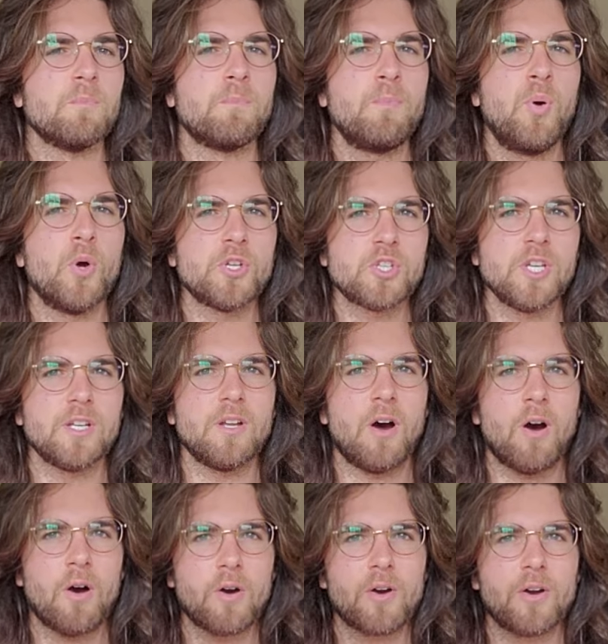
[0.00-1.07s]
push it
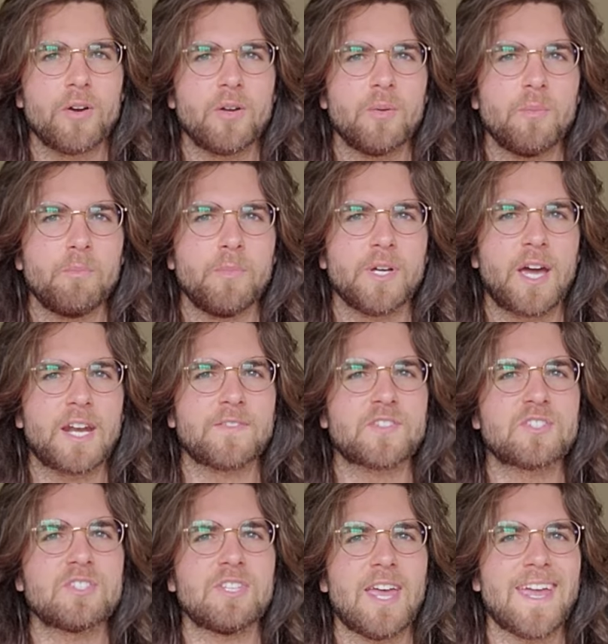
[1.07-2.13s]
hard, but kind of
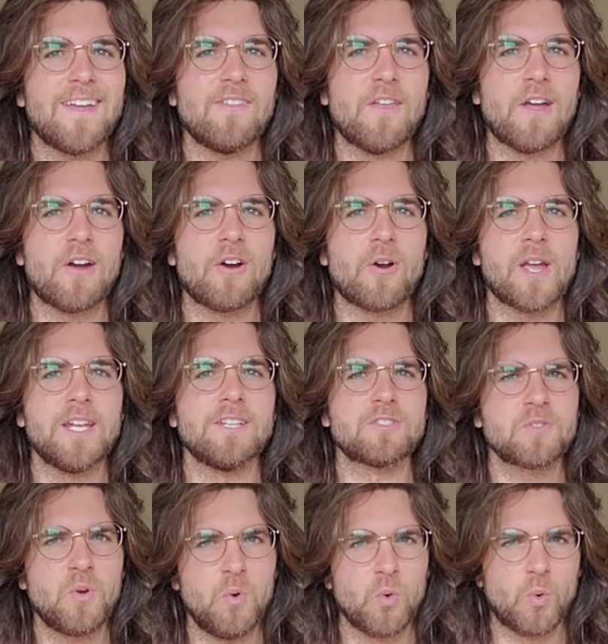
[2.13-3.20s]
stay there, and it's
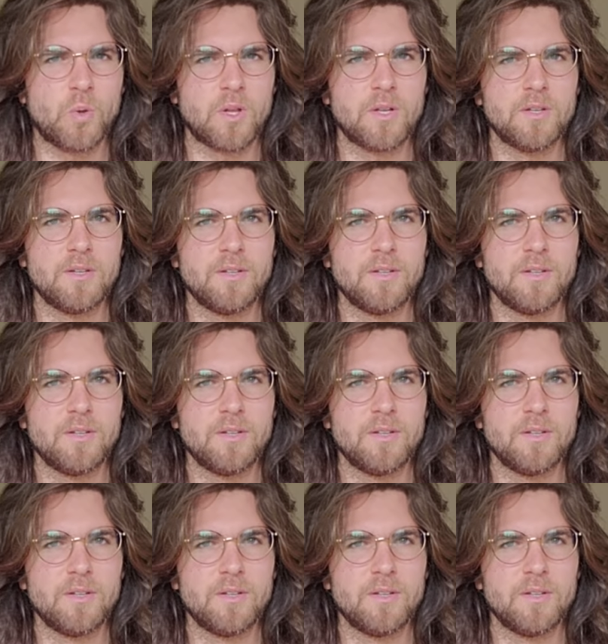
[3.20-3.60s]
cool.